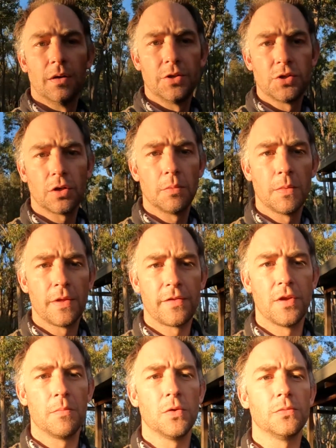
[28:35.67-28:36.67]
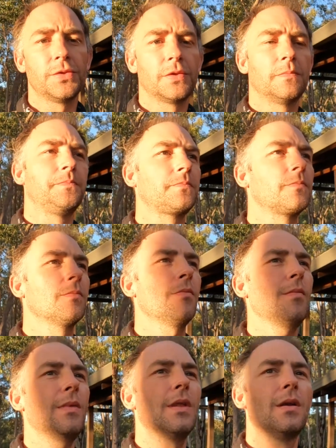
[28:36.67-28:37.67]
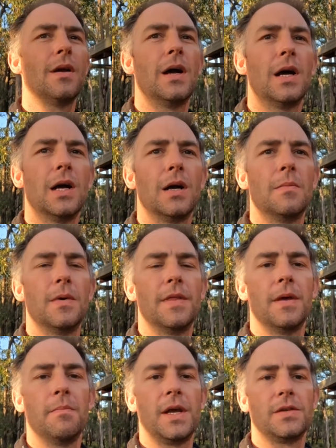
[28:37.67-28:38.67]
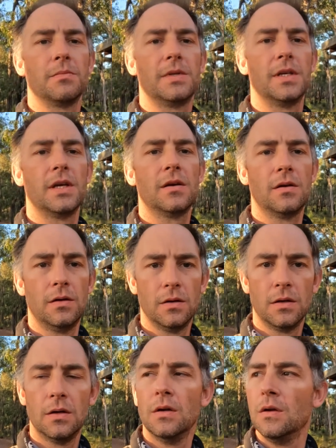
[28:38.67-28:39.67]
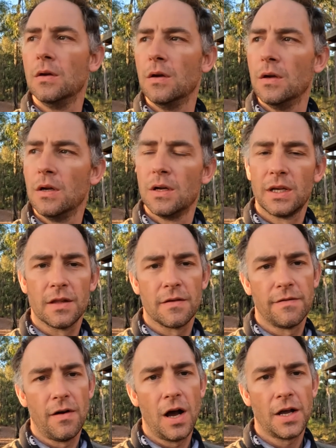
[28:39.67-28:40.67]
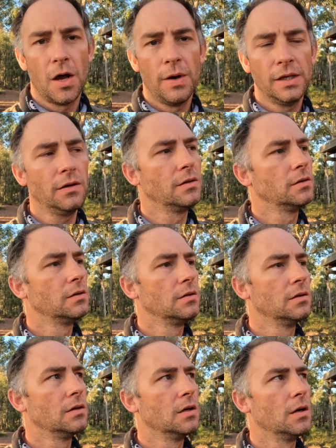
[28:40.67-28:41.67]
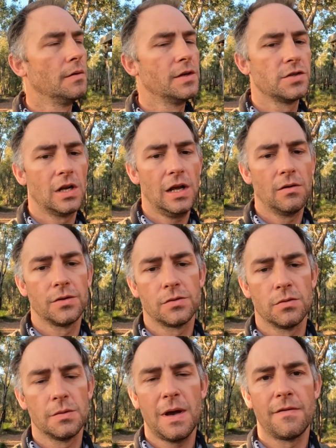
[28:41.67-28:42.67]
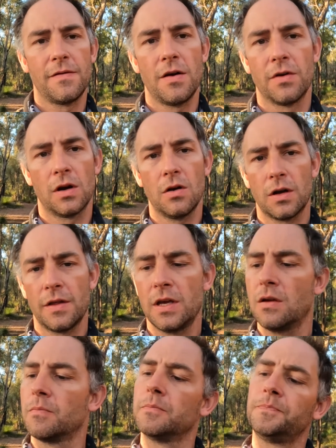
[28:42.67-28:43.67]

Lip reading: going to chuck on my thermals and then make some dinner, get the fire going, and then chill out. So it's about 5 o'clock, I think.